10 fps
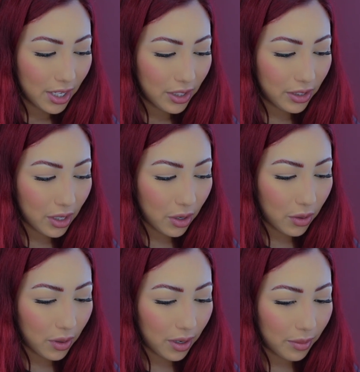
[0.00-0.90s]

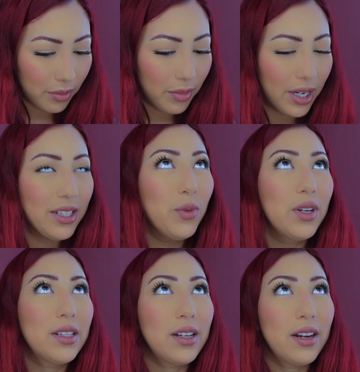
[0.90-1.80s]
So but I did want
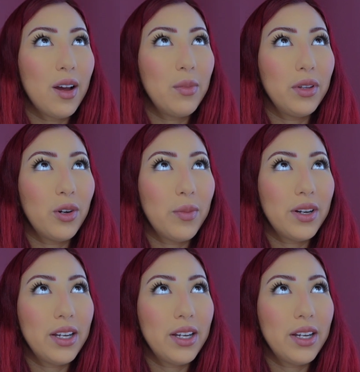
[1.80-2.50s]
to set it up a little bit.